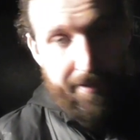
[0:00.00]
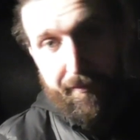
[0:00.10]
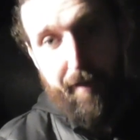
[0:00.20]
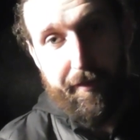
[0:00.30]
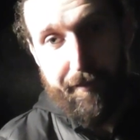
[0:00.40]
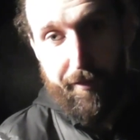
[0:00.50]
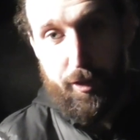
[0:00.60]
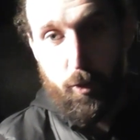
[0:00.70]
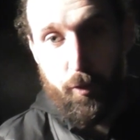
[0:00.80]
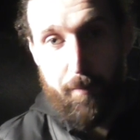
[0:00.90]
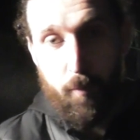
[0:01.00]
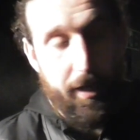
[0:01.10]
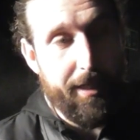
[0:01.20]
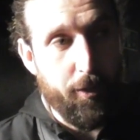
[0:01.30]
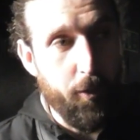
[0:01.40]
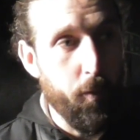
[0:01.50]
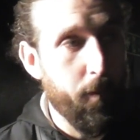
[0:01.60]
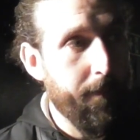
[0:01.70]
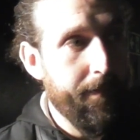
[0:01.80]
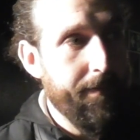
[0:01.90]
they're very, very good in what they do.
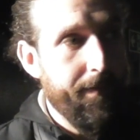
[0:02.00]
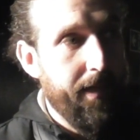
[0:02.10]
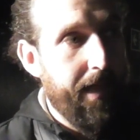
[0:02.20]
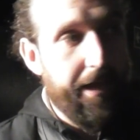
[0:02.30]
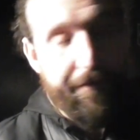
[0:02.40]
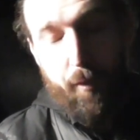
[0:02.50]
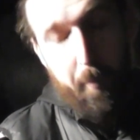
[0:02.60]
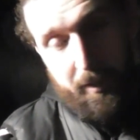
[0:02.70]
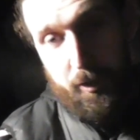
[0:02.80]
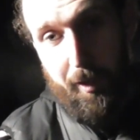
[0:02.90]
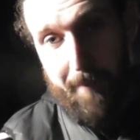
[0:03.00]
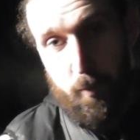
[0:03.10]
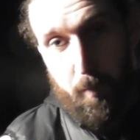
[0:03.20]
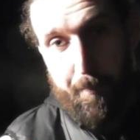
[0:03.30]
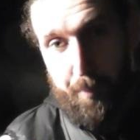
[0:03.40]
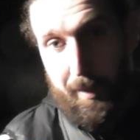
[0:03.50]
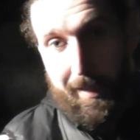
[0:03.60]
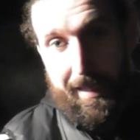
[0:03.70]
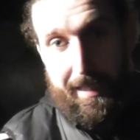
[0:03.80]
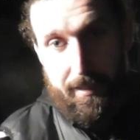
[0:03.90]
And I thought we stood up to them
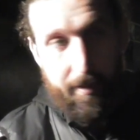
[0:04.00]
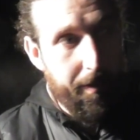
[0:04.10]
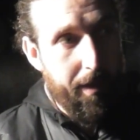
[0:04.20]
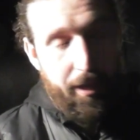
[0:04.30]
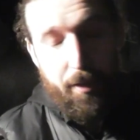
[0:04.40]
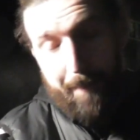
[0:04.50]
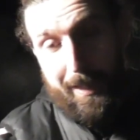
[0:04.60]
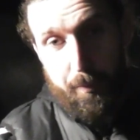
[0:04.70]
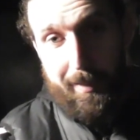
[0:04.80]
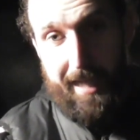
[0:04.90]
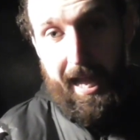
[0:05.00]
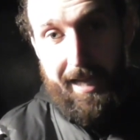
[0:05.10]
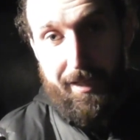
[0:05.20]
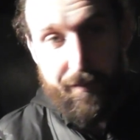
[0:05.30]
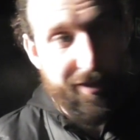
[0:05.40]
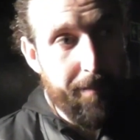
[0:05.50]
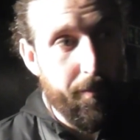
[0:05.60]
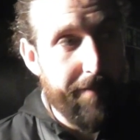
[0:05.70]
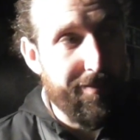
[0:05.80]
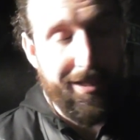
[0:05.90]
brilliantly, the best we can. You've seen
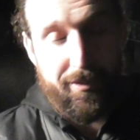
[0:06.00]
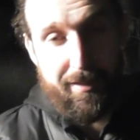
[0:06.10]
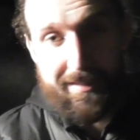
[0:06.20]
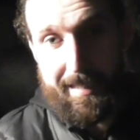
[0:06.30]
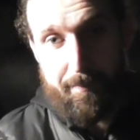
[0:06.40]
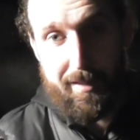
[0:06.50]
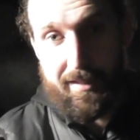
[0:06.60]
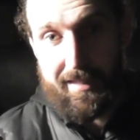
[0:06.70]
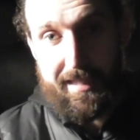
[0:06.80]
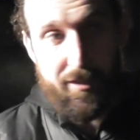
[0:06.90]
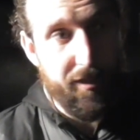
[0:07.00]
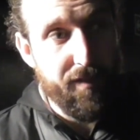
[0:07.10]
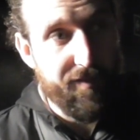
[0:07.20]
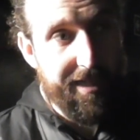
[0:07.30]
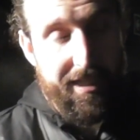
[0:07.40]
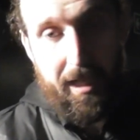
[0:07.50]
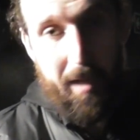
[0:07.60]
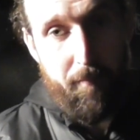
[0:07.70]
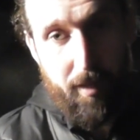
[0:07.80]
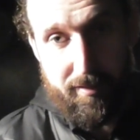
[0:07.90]
what they've done to teams this season, you've seen the
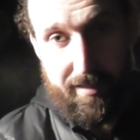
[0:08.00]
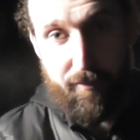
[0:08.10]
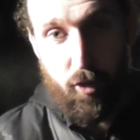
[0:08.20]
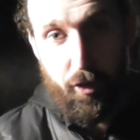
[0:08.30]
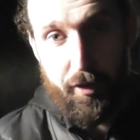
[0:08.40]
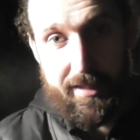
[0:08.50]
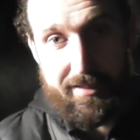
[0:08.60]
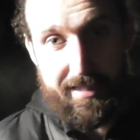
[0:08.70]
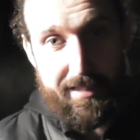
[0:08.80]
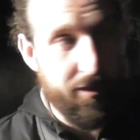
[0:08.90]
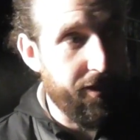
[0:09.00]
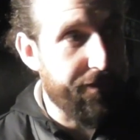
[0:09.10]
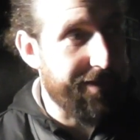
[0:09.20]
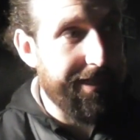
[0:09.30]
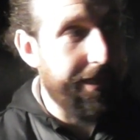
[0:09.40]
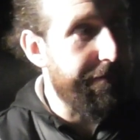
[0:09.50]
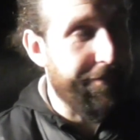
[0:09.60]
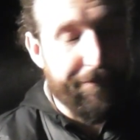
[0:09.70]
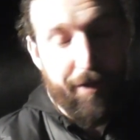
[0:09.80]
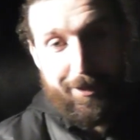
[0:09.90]
cup runs they've gone on this season, you've seen
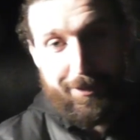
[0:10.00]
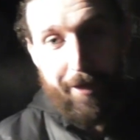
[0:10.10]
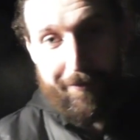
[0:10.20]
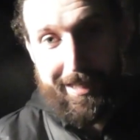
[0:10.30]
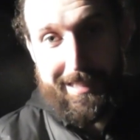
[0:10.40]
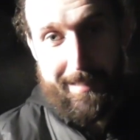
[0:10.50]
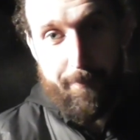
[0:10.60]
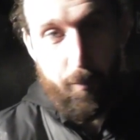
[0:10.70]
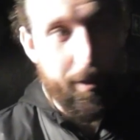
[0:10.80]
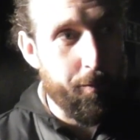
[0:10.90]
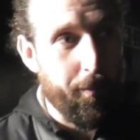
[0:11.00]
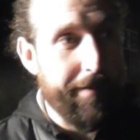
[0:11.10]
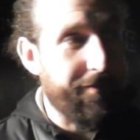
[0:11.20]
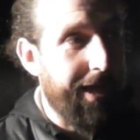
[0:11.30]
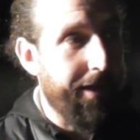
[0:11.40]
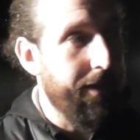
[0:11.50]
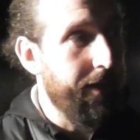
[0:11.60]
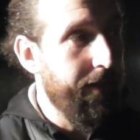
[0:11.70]
even first half against Ipswich what they've done.